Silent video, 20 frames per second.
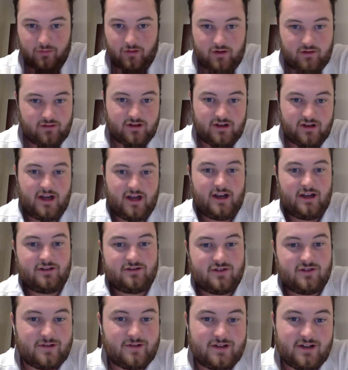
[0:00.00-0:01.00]
but getting
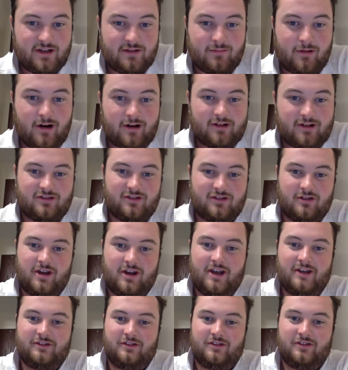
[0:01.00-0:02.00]
someone like Marcus
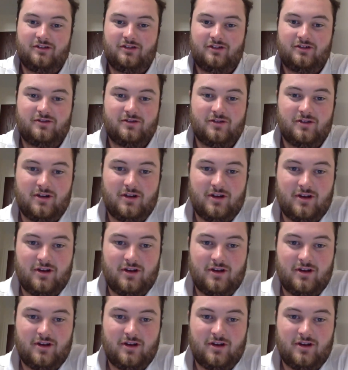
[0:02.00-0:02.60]
Johansson